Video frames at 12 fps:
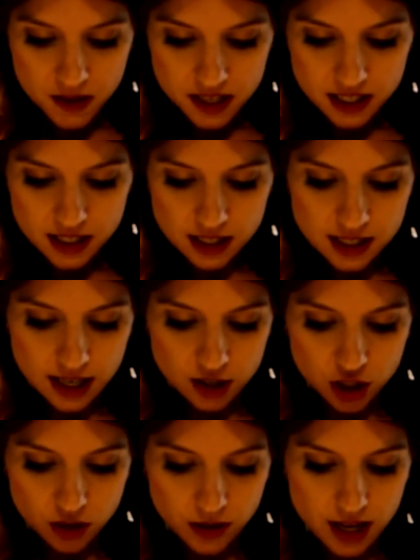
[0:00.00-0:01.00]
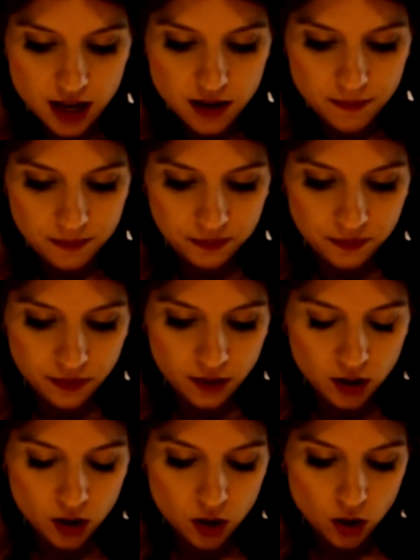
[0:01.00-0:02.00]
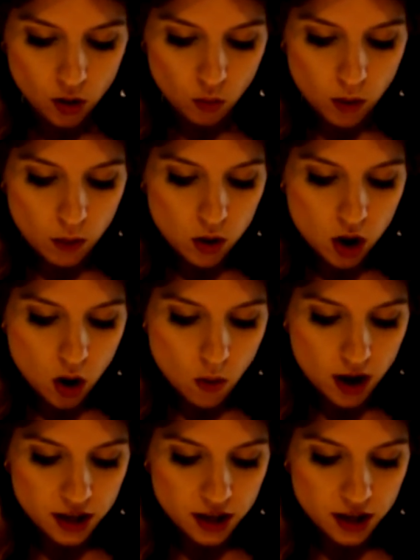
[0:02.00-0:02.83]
this is essentially what will go